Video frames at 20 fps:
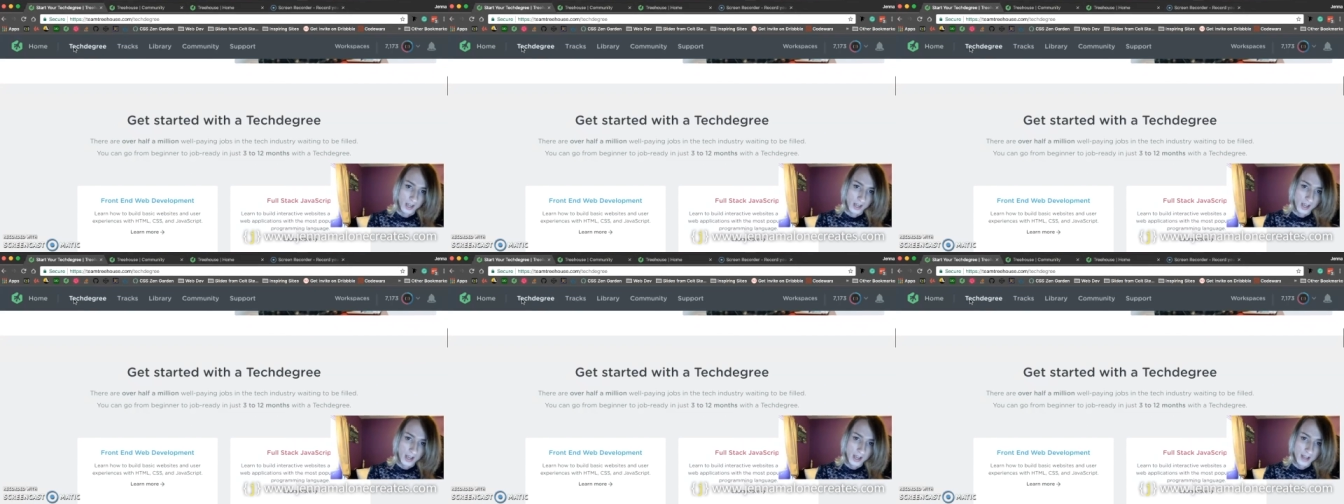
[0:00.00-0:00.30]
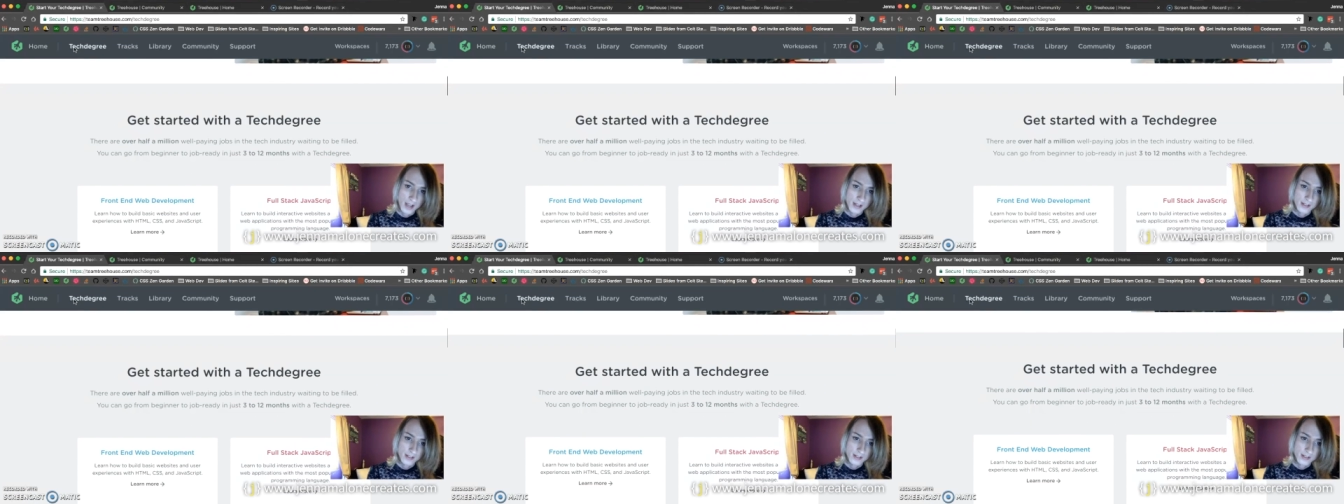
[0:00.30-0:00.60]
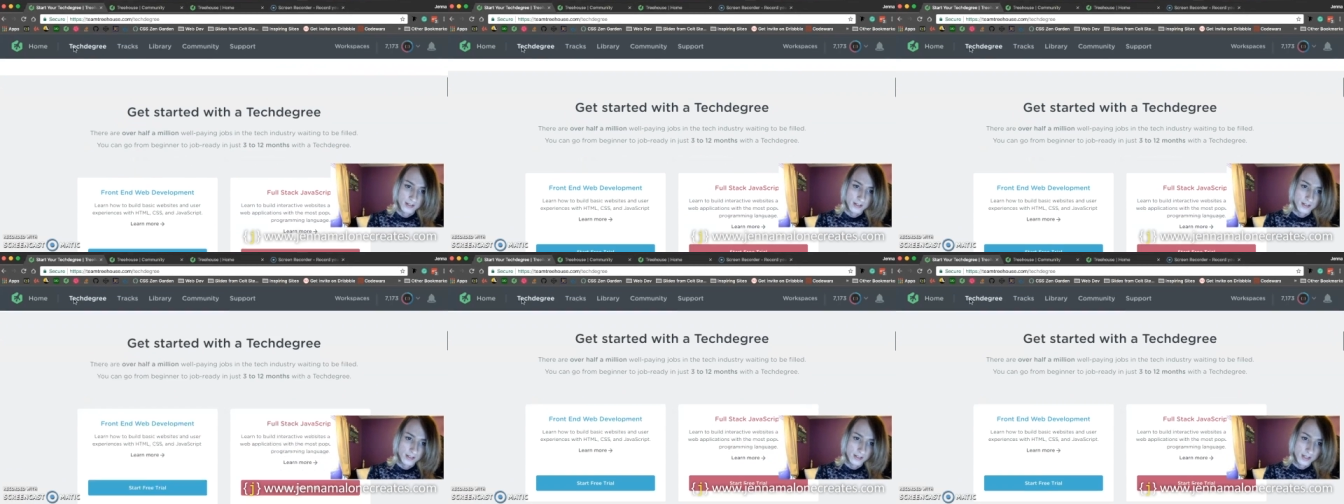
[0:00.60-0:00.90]
And
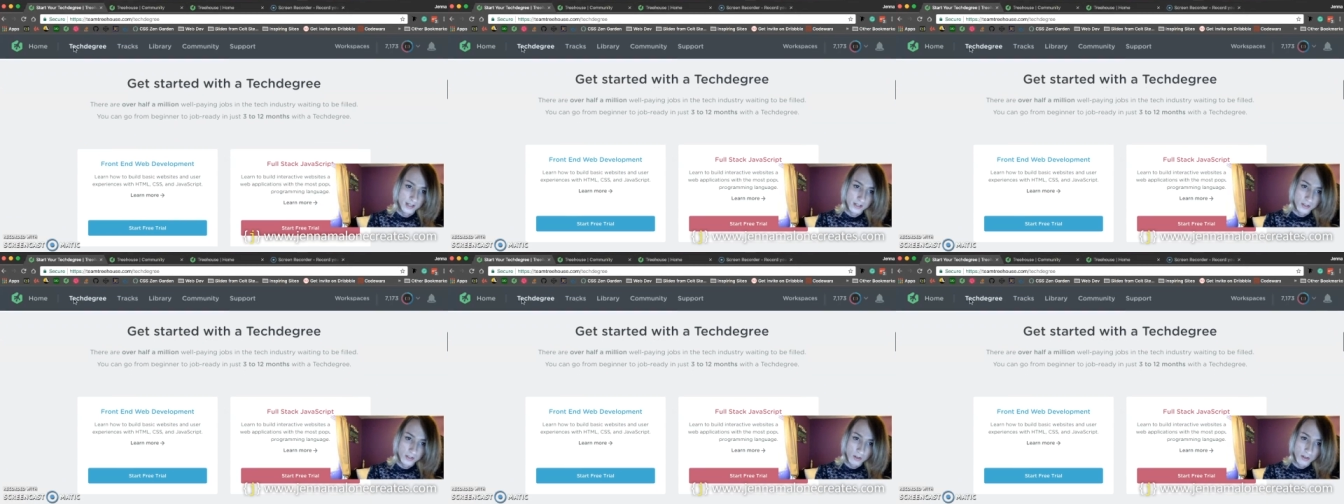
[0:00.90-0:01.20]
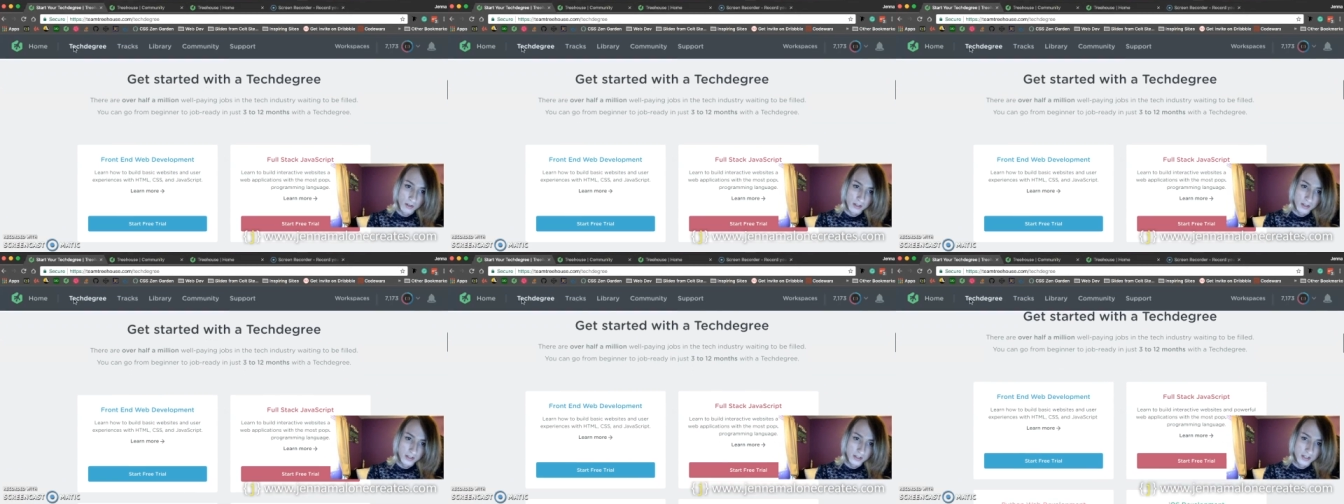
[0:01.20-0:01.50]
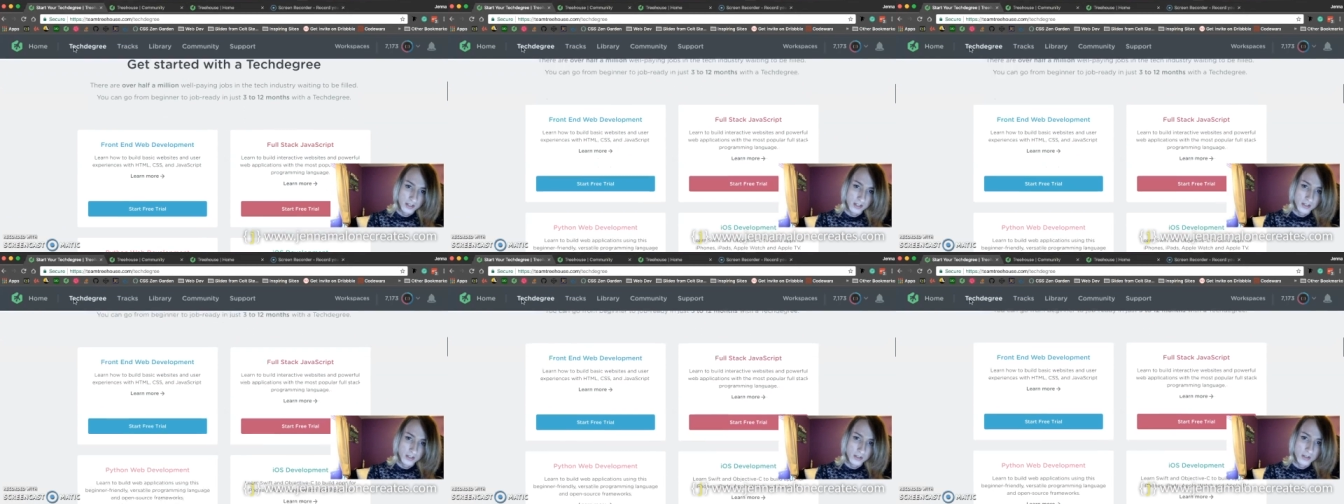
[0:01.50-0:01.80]
these are all the
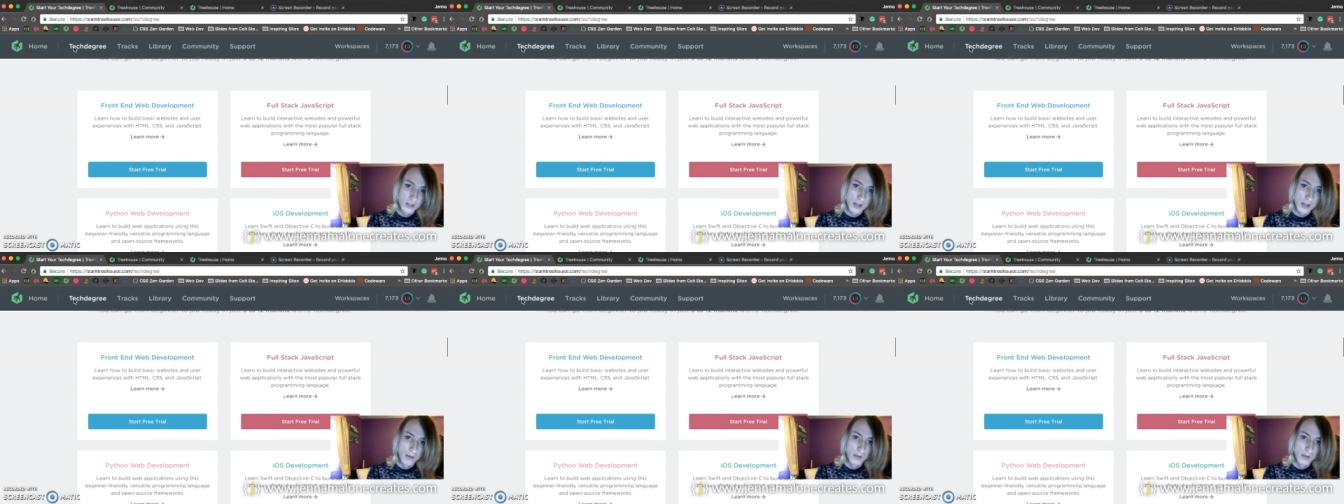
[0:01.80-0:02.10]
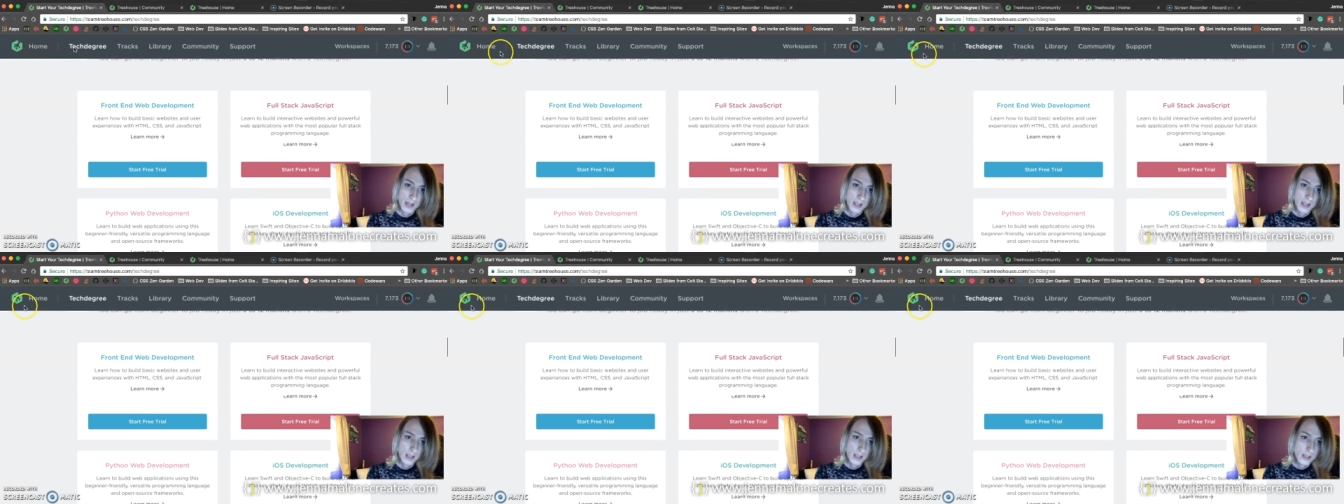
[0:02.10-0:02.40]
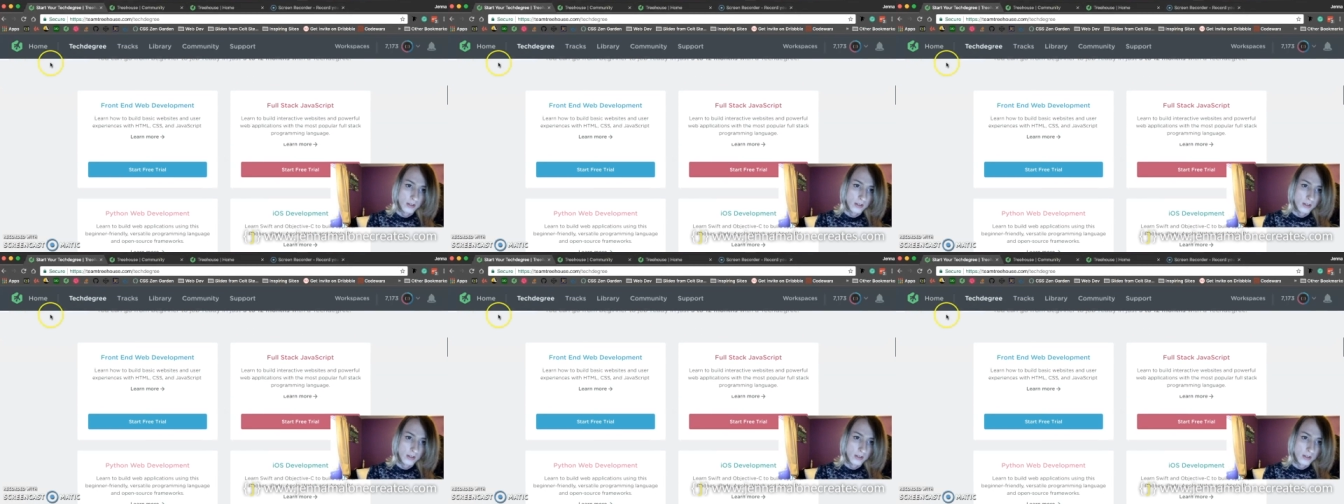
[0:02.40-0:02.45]
things you get with it.